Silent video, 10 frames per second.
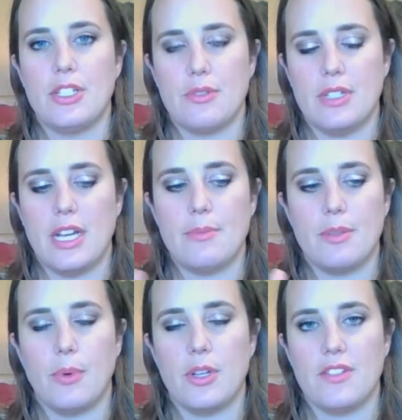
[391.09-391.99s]
three times the
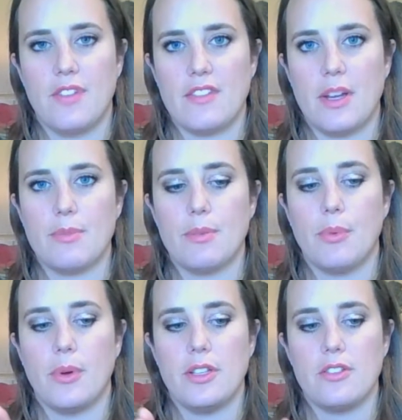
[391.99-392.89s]
points, five times the
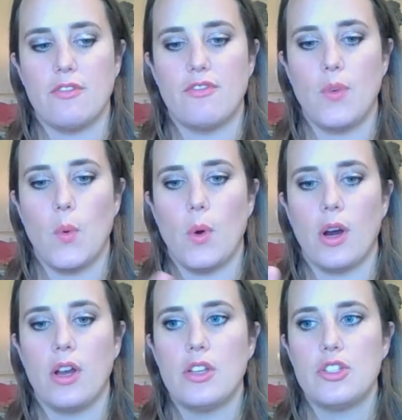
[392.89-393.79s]
points
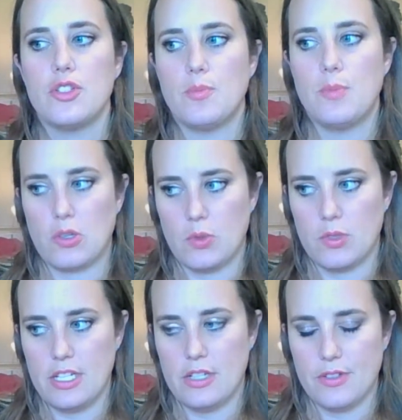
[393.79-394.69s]
for special
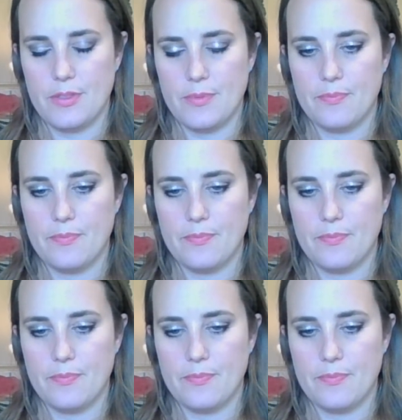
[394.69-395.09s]
deals